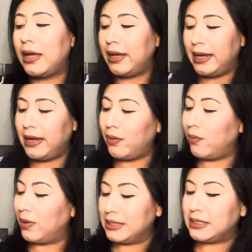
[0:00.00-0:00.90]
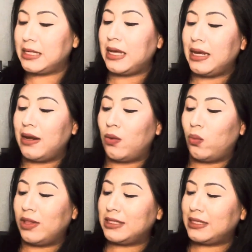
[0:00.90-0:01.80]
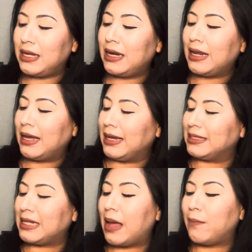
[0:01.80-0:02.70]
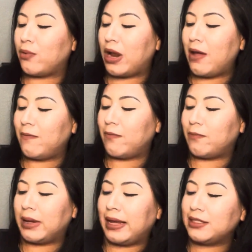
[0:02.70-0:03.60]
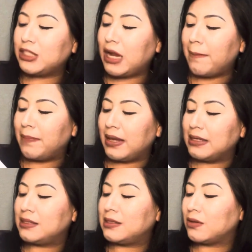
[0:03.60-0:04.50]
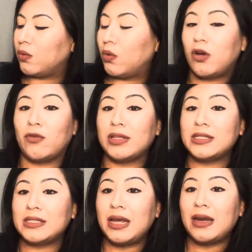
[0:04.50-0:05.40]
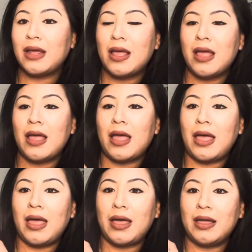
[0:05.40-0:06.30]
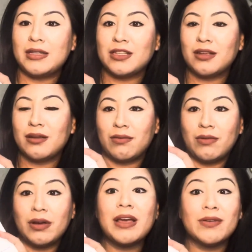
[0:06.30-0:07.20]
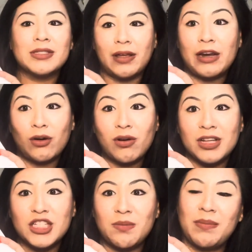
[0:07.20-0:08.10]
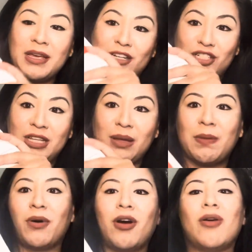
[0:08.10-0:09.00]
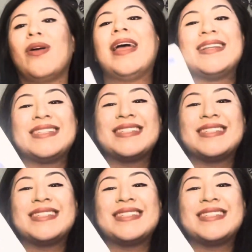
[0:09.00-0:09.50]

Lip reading: it was the Real Estate Exam Prep by Champion School of Real Estate, and it was no cost to me because she let me borrow it.